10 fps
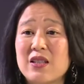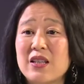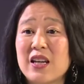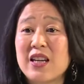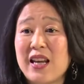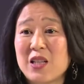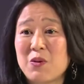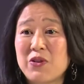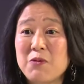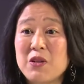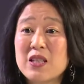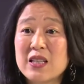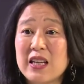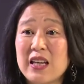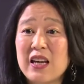to connect with
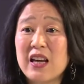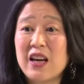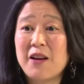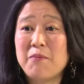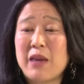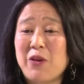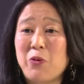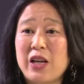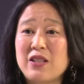community? Um, Matt, why